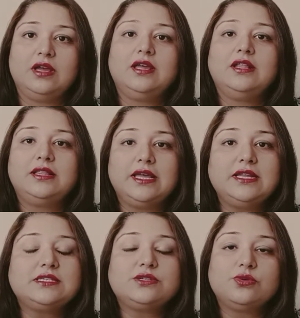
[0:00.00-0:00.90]
there
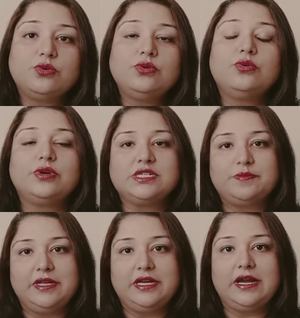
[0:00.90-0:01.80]
is no notice
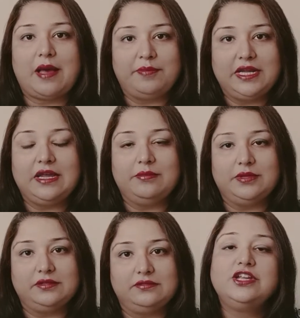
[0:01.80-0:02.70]
period applicable.
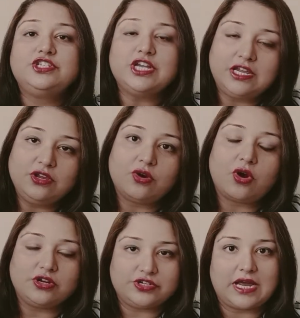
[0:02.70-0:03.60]
Check your
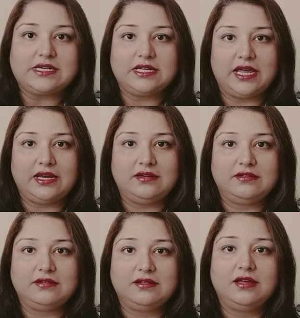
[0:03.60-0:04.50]
contract again.
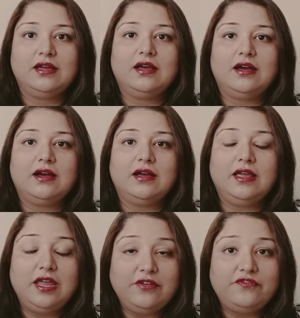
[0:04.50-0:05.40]

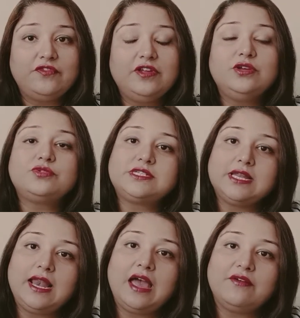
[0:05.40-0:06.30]
If you
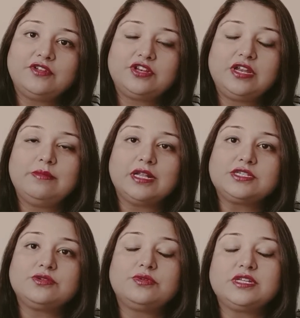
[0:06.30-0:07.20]
still have a 3
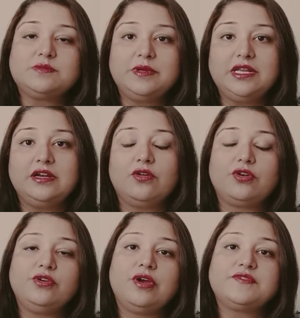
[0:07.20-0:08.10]
months notice period or
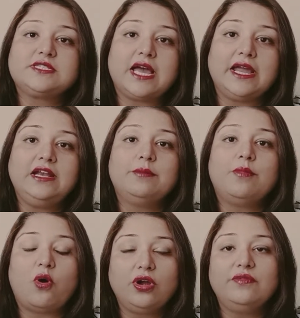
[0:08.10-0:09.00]
you have signed a
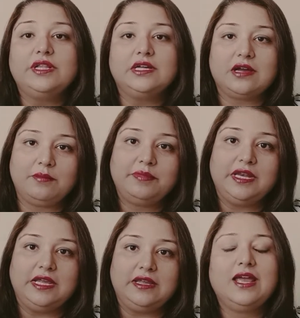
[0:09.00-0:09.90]
bond with the
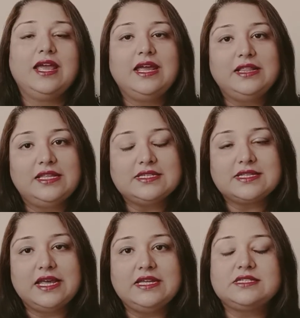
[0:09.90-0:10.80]
company, in this
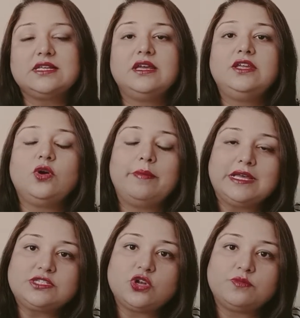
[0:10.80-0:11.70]
case, your
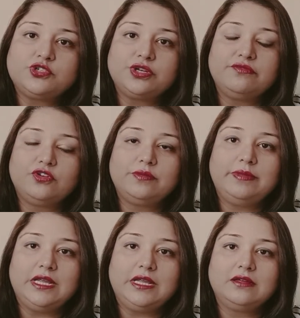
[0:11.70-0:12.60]
best option would
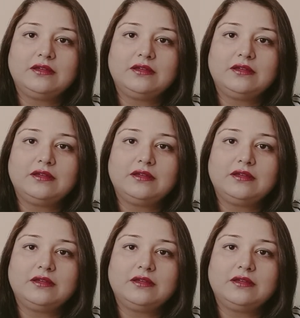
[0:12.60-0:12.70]
be